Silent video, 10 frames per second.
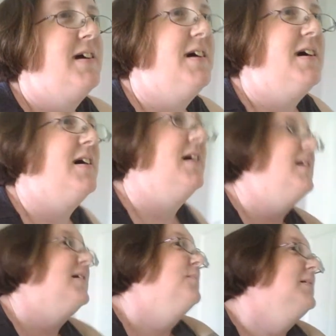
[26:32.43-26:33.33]

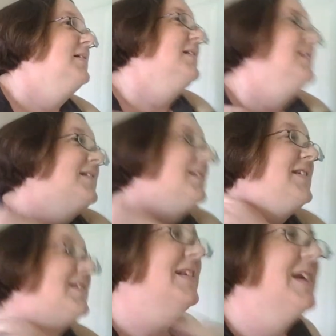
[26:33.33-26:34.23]
right. Let's see,
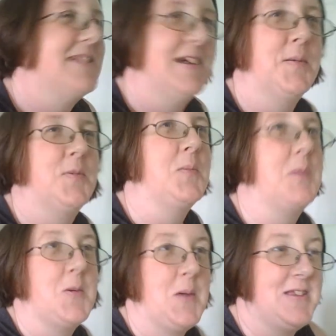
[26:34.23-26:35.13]
Nick's up, so I'm going to
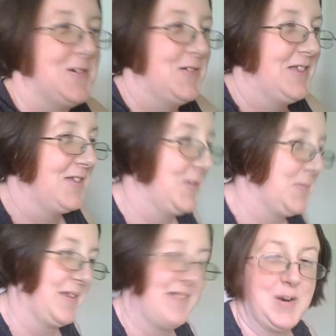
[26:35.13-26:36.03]
wait to go in the other room
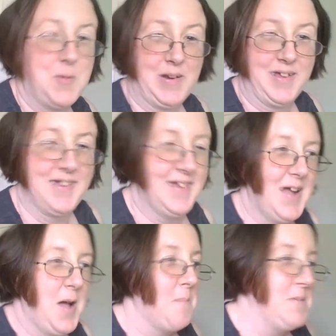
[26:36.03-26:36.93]
because he don't want to
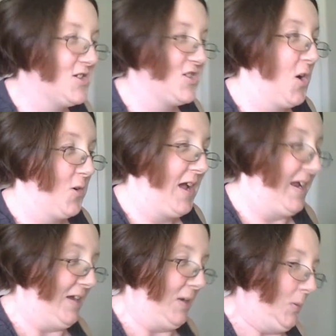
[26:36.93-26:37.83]
be shown, I
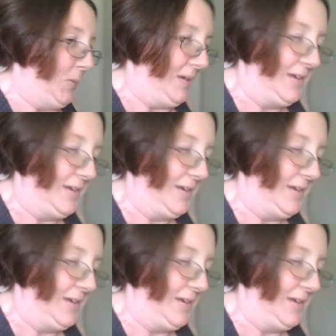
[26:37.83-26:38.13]
know.